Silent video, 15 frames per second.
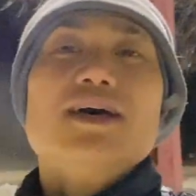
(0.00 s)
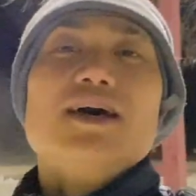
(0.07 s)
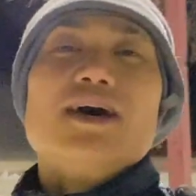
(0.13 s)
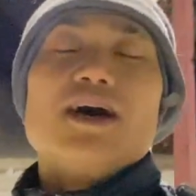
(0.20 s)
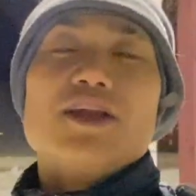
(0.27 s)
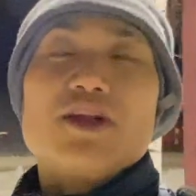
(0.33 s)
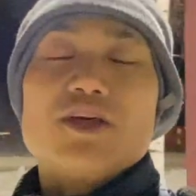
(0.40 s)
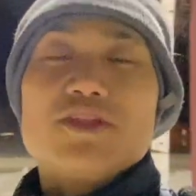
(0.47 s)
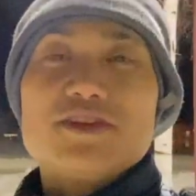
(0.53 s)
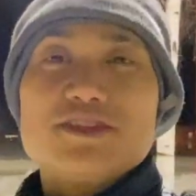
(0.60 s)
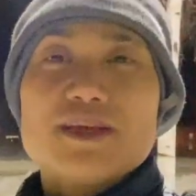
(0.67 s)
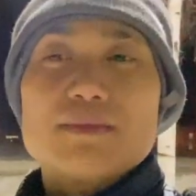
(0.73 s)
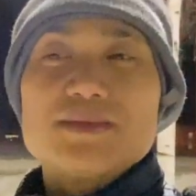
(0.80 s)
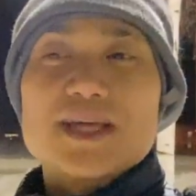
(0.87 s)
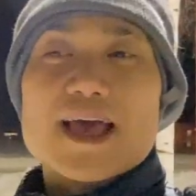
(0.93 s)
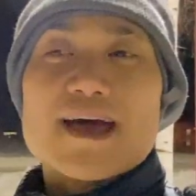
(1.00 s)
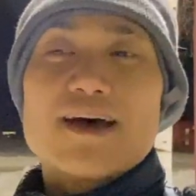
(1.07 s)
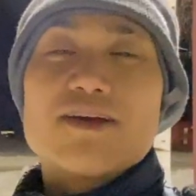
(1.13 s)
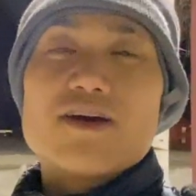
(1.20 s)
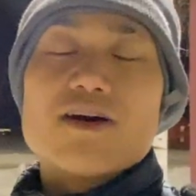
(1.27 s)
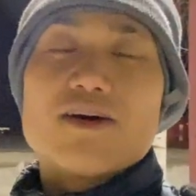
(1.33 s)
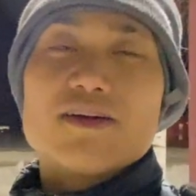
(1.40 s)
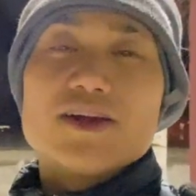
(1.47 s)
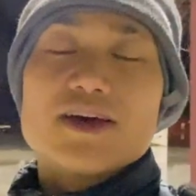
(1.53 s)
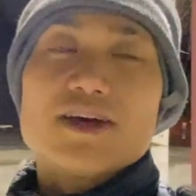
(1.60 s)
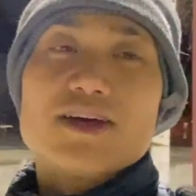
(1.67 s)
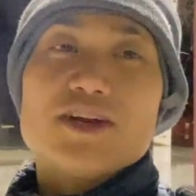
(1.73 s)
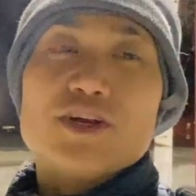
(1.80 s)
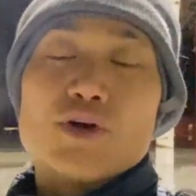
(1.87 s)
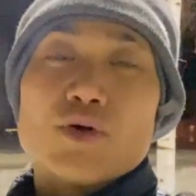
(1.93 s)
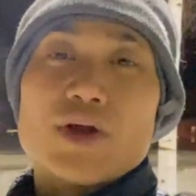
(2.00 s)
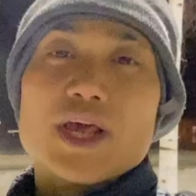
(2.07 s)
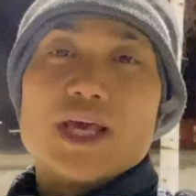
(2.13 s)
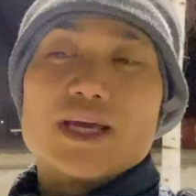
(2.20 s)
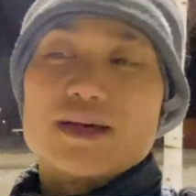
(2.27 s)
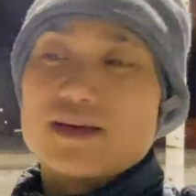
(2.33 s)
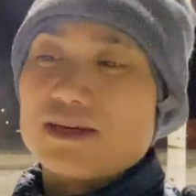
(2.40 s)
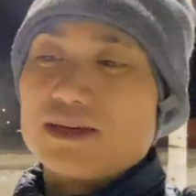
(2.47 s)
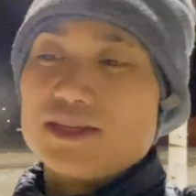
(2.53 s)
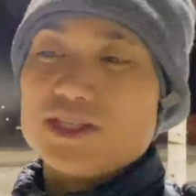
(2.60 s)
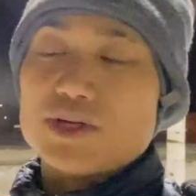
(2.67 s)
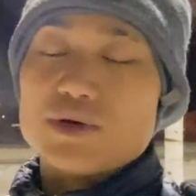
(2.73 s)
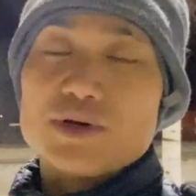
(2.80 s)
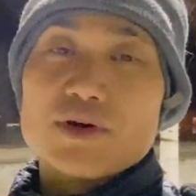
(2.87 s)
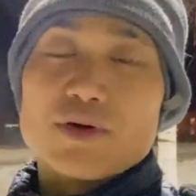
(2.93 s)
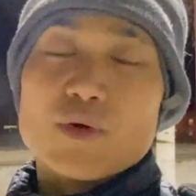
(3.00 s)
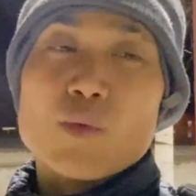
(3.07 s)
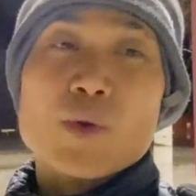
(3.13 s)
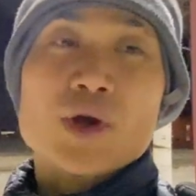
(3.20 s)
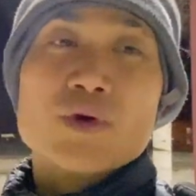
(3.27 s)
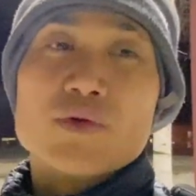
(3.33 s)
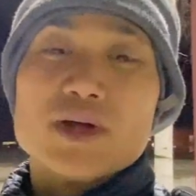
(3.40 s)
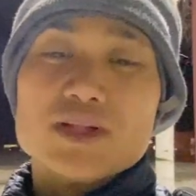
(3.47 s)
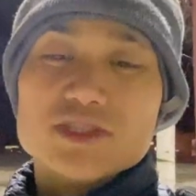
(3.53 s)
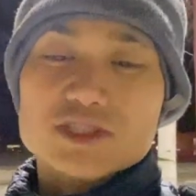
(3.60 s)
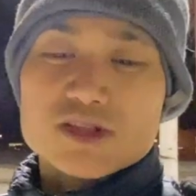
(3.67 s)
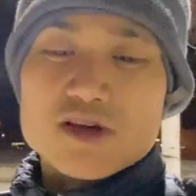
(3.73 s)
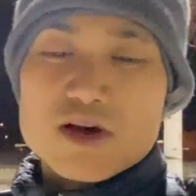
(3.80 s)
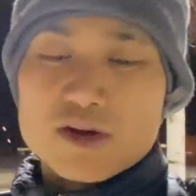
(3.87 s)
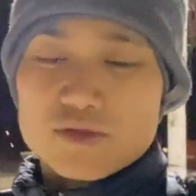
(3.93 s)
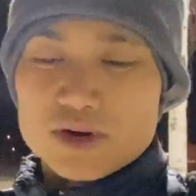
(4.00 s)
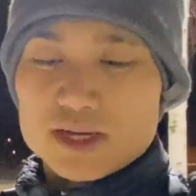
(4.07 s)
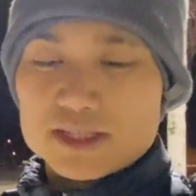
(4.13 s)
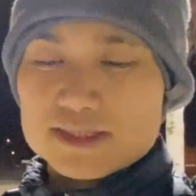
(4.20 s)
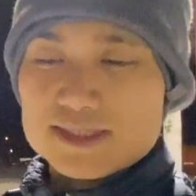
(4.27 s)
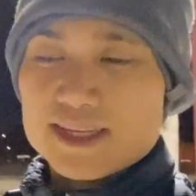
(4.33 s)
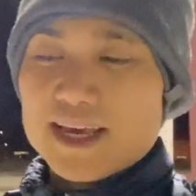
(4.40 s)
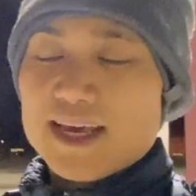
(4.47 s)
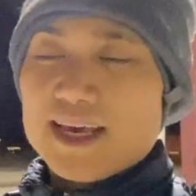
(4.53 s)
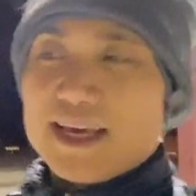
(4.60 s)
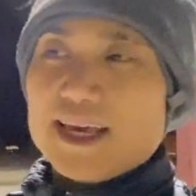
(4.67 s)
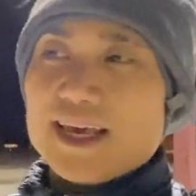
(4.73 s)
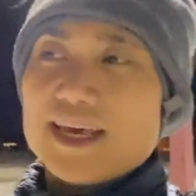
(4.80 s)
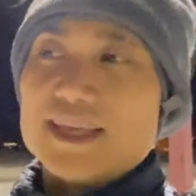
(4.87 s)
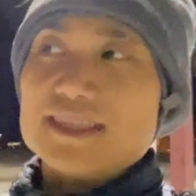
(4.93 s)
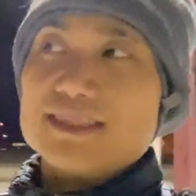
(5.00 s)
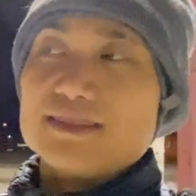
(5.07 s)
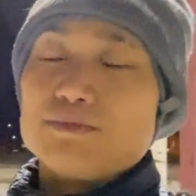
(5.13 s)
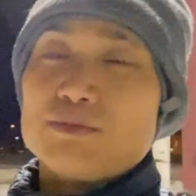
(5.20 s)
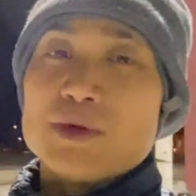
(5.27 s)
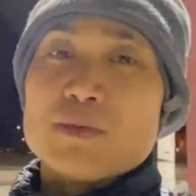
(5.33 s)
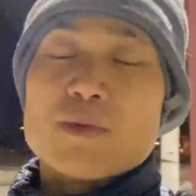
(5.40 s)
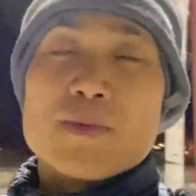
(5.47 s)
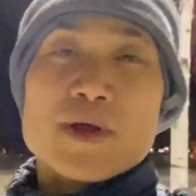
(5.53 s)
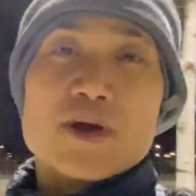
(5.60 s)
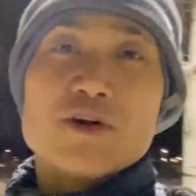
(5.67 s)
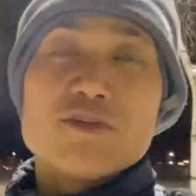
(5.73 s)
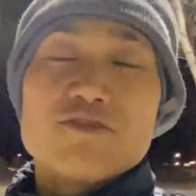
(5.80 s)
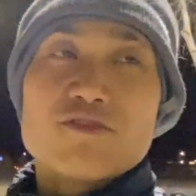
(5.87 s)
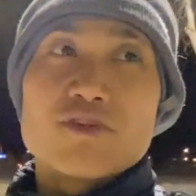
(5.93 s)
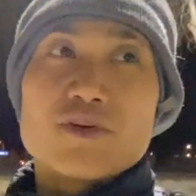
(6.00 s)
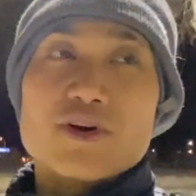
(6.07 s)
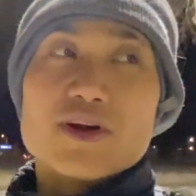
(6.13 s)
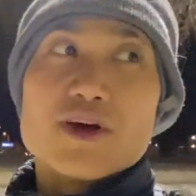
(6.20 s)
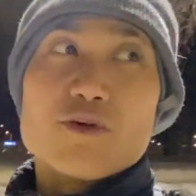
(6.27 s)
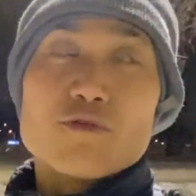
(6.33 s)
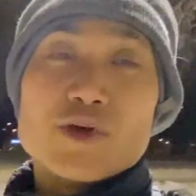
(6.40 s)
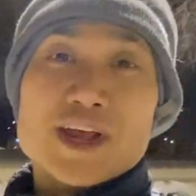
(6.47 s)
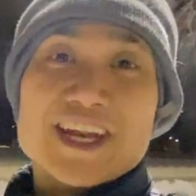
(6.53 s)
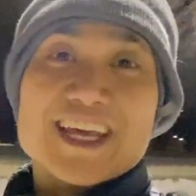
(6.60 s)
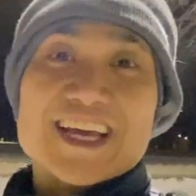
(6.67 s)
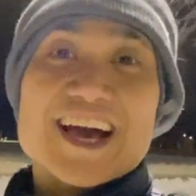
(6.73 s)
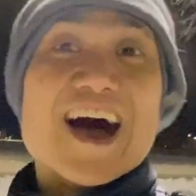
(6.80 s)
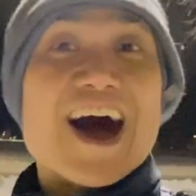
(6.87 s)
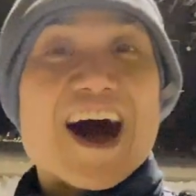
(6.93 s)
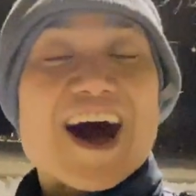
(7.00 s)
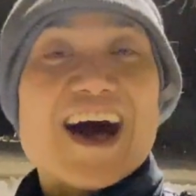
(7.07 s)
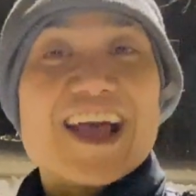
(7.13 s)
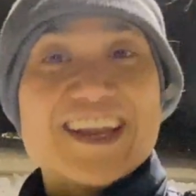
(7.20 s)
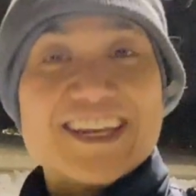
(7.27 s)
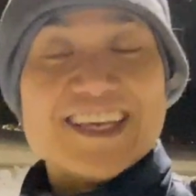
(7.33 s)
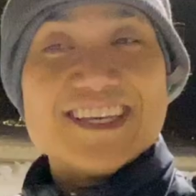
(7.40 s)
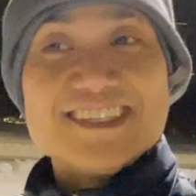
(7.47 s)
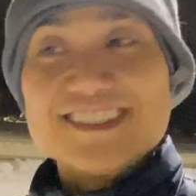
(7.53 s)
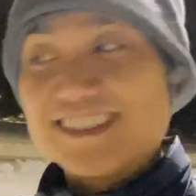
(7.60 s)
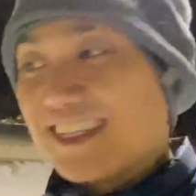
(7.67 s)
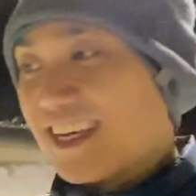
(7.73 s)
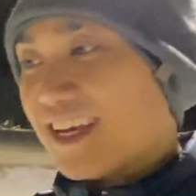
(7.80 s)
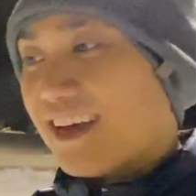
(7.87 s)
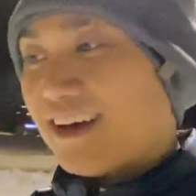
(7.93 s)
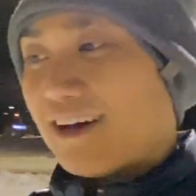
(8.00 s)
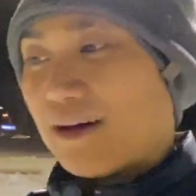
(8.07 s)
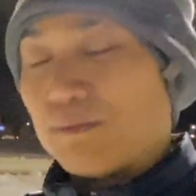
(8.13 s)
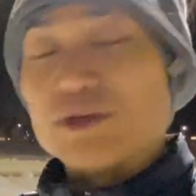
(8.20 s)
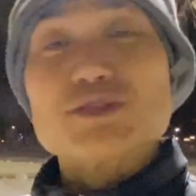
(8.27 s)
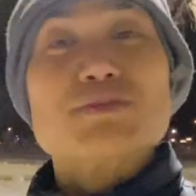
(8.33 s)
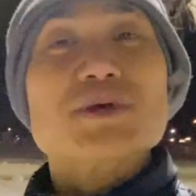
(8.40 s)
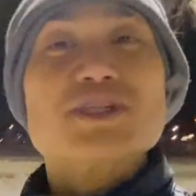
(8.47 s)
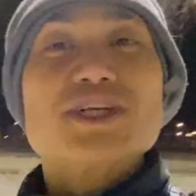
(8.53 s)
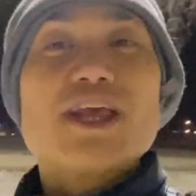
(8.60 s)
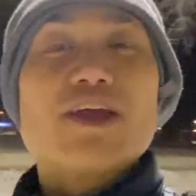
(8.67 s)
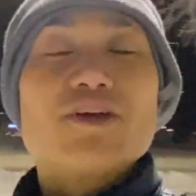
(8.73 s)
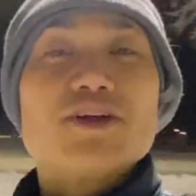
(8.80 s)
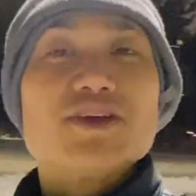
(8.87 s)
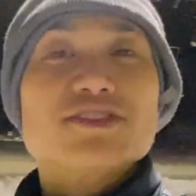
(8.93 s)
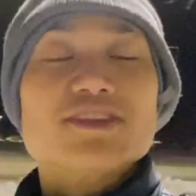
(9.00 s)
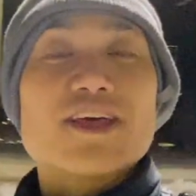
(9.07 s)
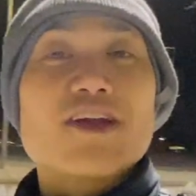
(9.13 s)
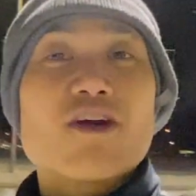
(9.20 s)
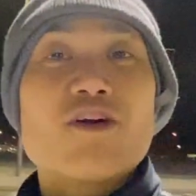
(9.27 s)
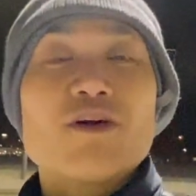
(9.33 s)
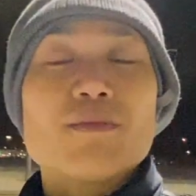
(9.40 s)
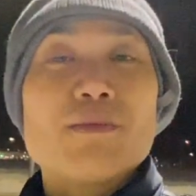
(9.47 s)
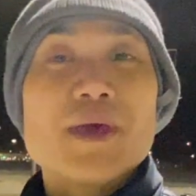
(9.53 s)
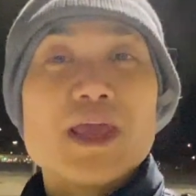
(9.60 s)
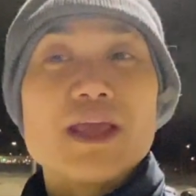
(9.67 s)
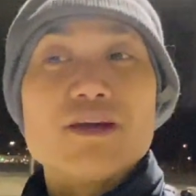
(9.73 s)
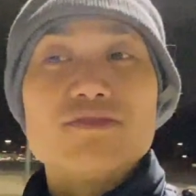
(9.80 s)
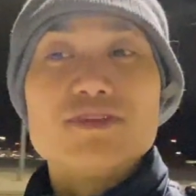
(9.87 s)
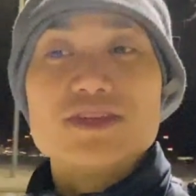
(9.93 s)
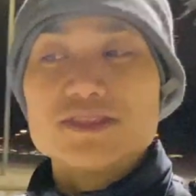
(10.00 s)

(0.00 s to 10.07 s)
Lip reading: Another tip to add on during winter runs, long runs, is be prepared for running high knees, especially areas that aren't paved.